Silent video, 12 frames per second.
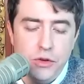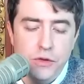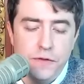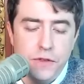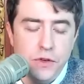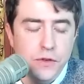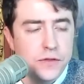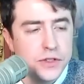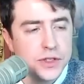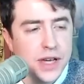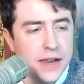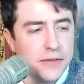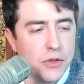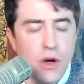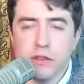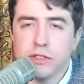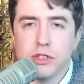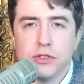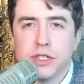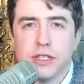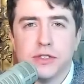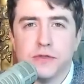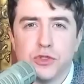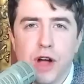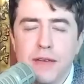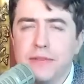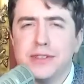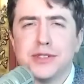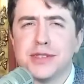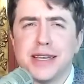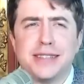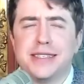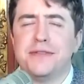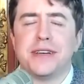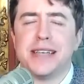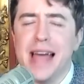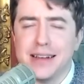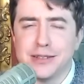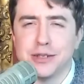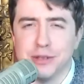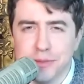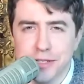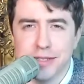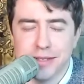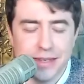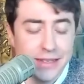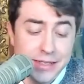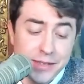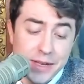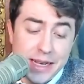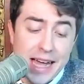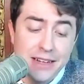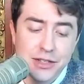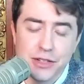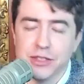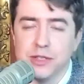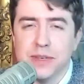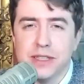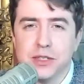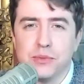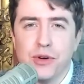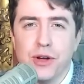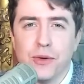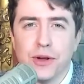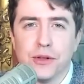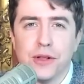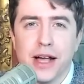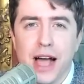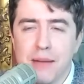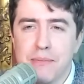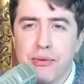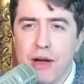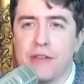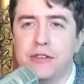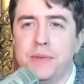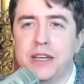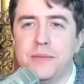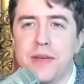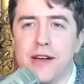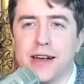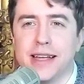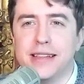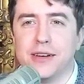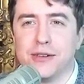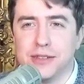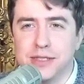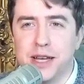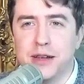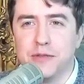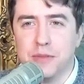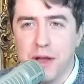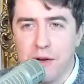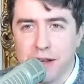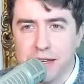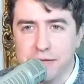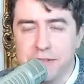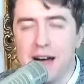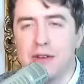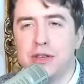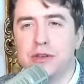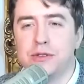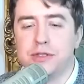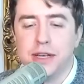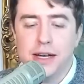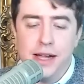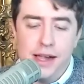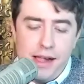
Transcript: you've just kind of lost your sense of tribe, even just like civic nationalism at this point, where you're like, I'm proud to be an American. There are a set of American values.